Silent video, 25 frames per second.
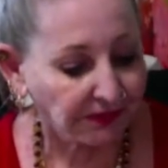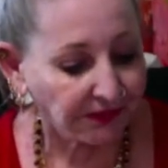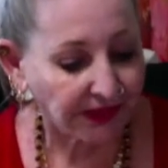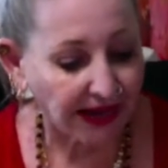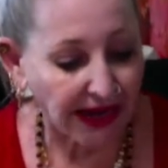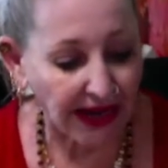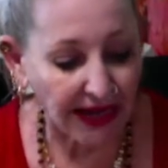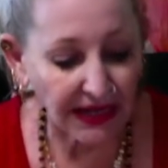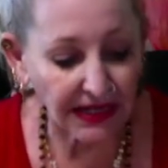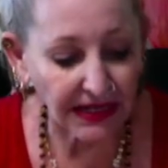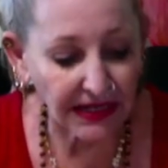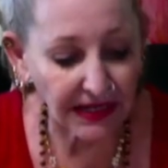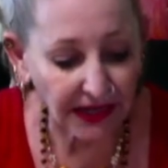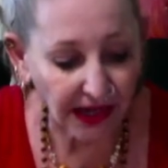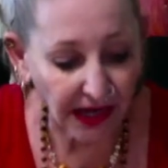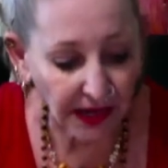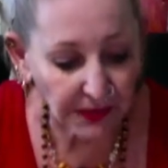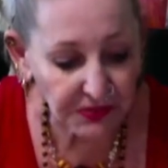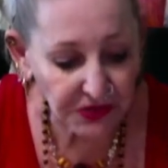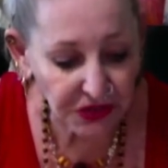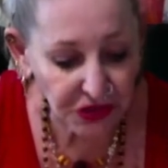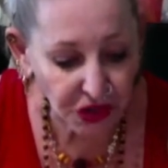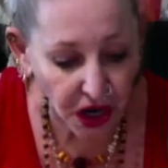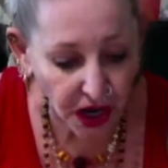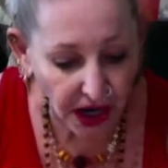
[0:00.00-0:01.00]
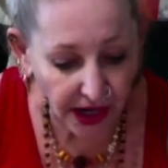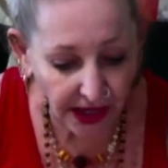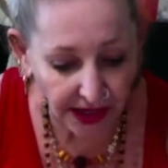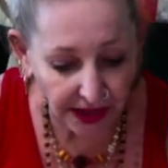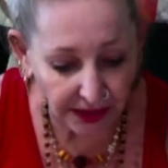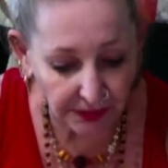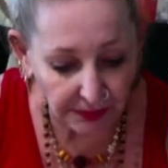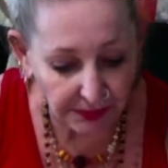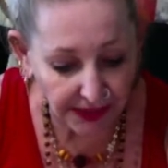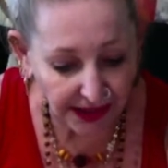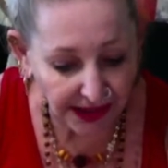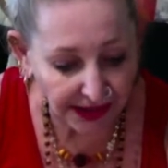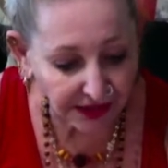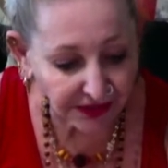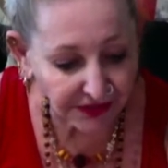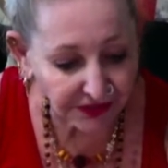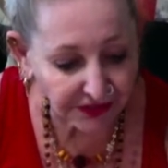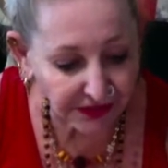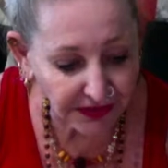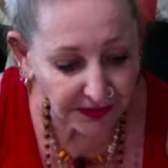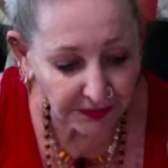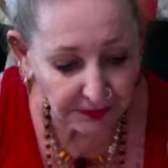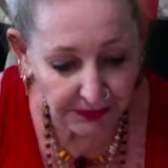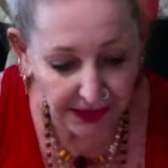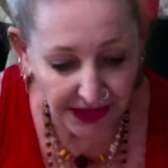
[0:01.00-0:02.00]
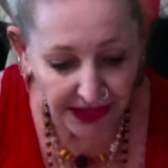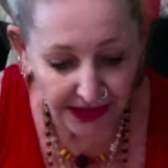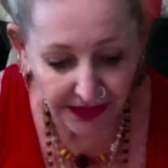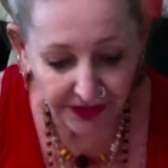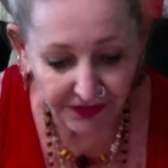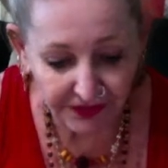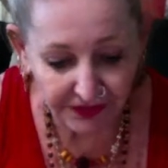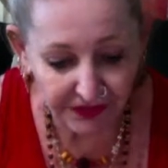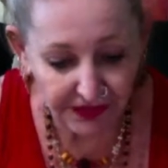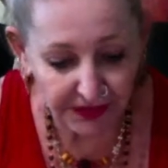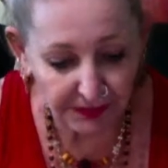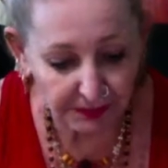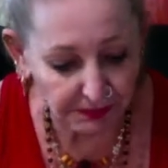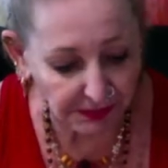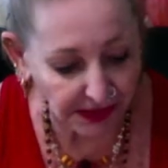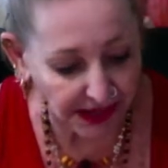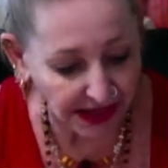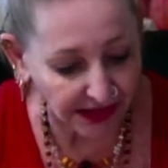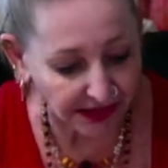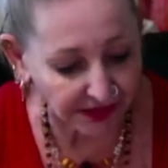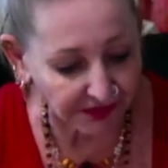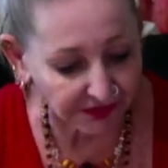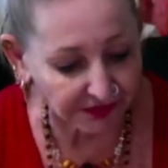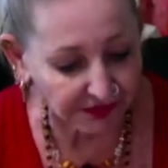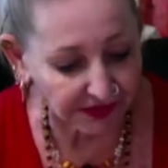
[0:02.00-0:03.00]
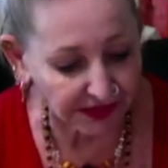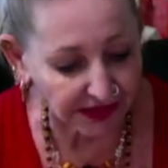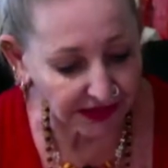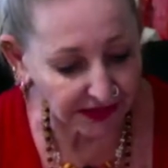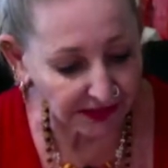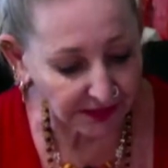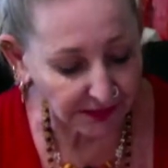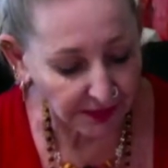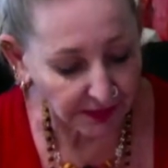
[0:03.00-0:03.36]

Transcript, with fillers: Okay, he keeps talking benefit, benefit, benefit,